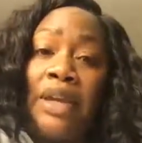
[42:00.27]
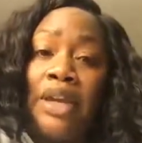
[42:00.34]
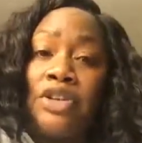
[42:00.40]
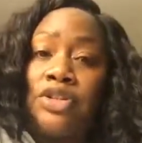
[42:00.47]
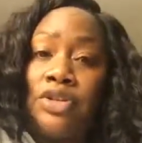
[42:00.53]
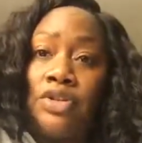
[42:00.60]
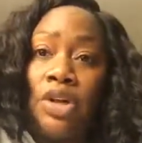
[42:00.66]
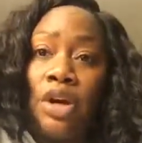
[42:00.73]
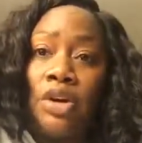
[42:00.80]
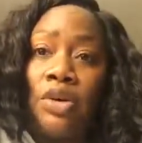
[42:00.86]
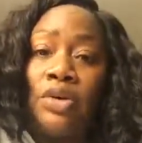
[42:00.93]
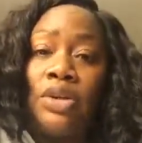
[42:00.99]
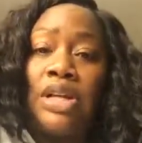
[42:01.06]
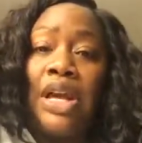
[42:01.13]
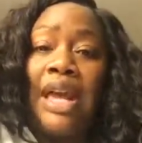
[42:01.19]
because you
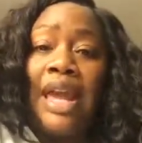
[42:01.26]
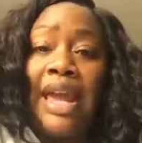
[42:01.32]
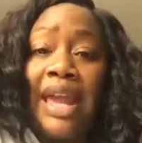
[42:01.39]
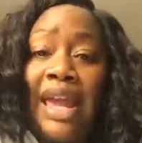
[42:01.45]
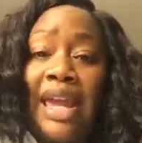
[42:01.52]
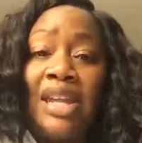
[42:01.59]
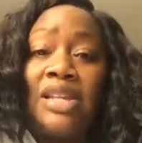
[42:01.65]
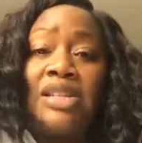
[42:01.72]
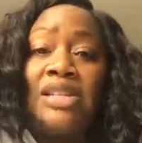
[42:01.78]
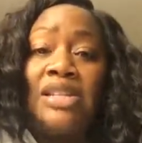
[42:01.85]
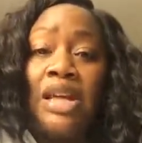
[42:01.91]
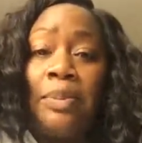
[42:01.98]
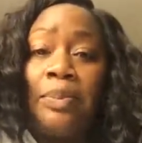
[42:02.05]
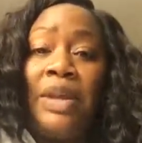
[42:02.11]
don't. And some